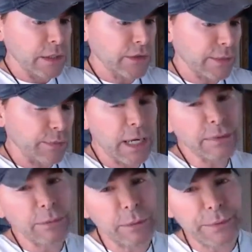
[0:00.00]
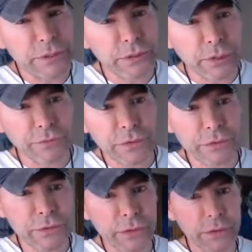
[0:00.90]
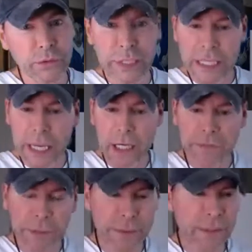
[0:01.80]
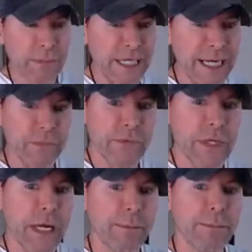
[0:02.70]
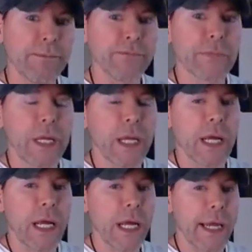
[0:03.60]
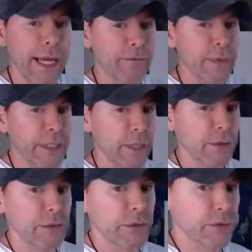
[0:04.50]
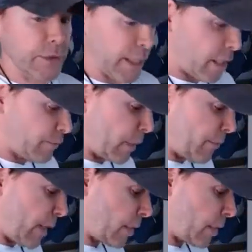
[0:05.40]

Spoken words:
So I probably won't be too confused drinking out of it, but sometimes I have been known to drink out of my paint